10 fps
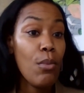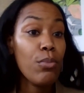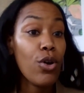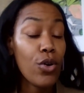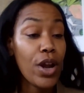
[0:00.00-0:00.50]

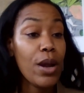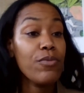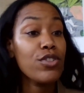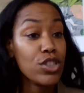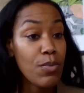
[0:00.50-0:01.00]
program
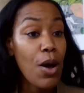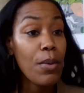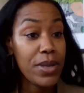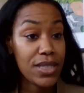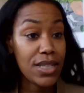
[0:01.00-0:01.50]
for small
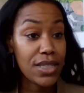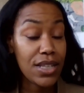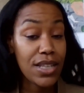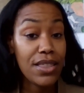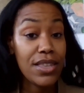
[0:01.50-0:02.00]

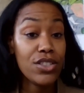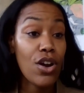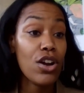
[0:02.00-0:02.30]
businesses. And these are our